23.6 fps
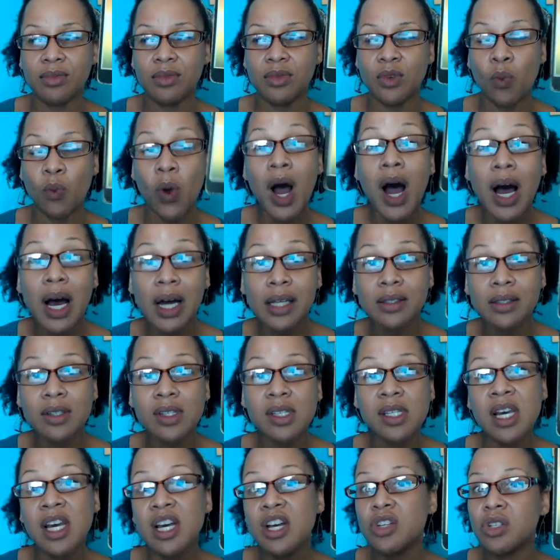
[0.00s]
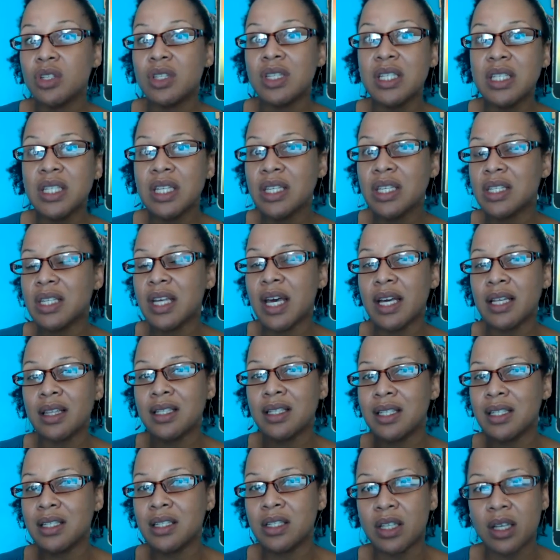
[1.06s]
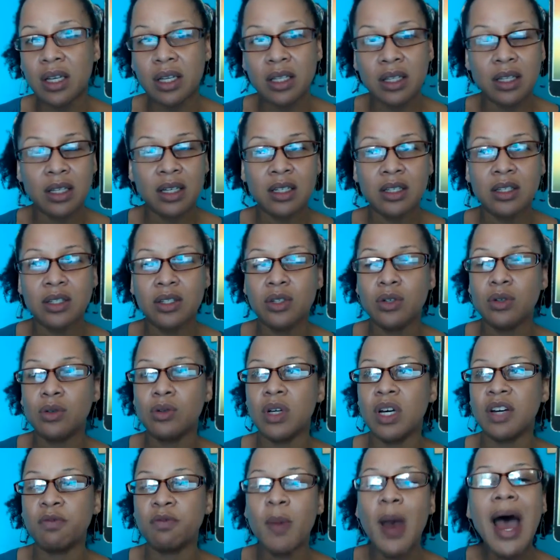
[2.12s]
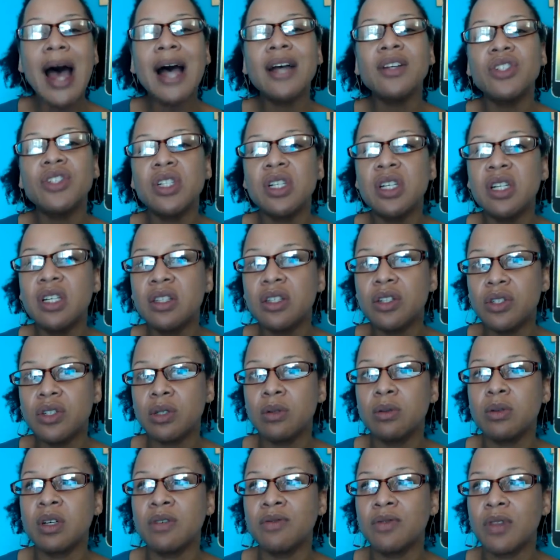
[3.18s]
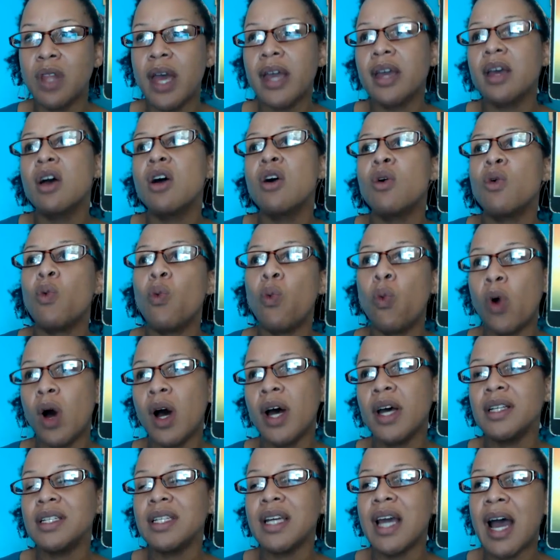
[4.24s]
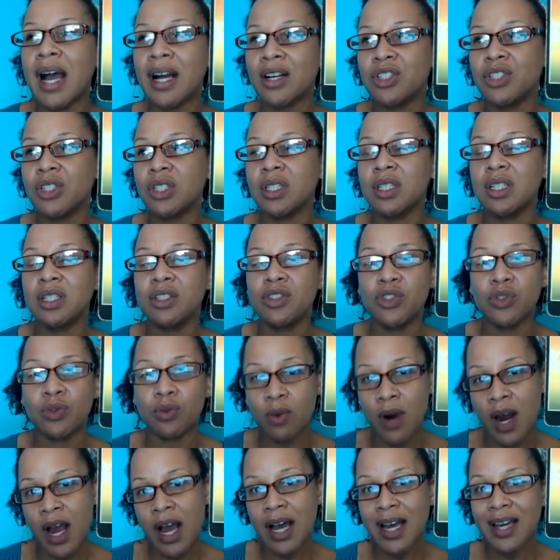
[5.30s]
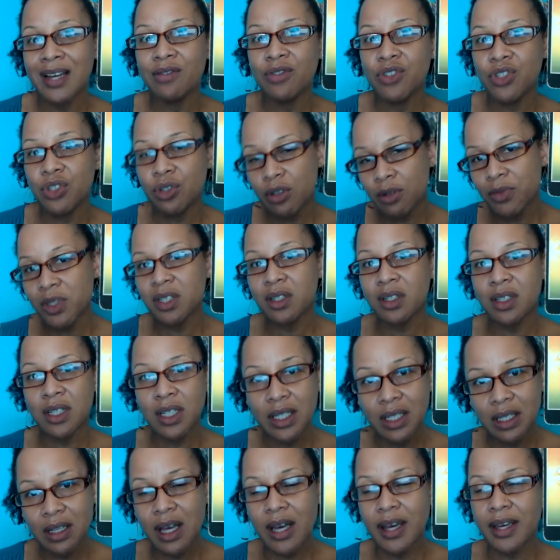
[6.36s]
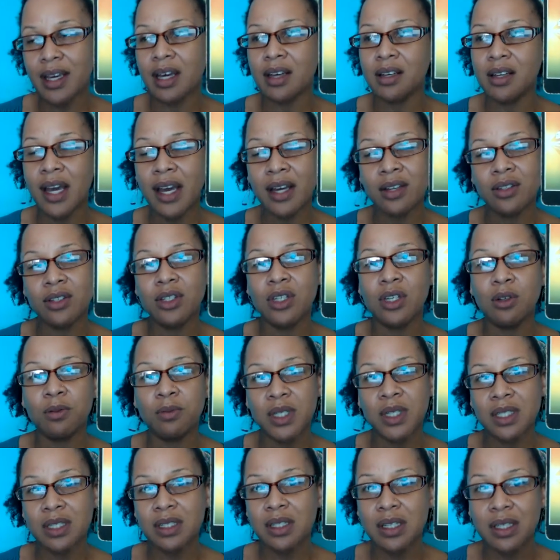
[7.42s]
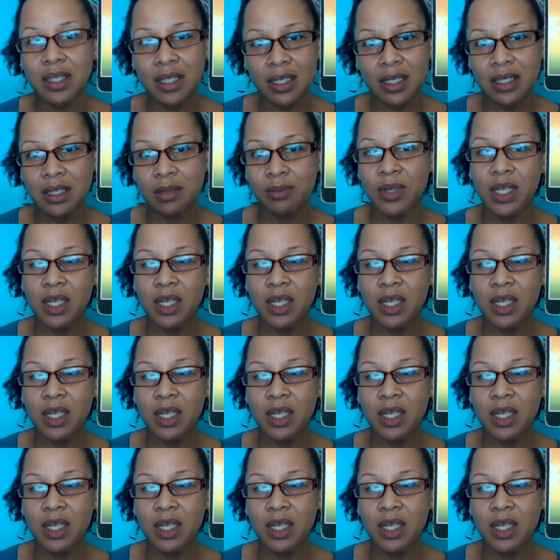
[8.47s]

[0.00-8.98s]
Wands. So this is the suit of passion, the suit of like what actually drives your ability to like execute business and to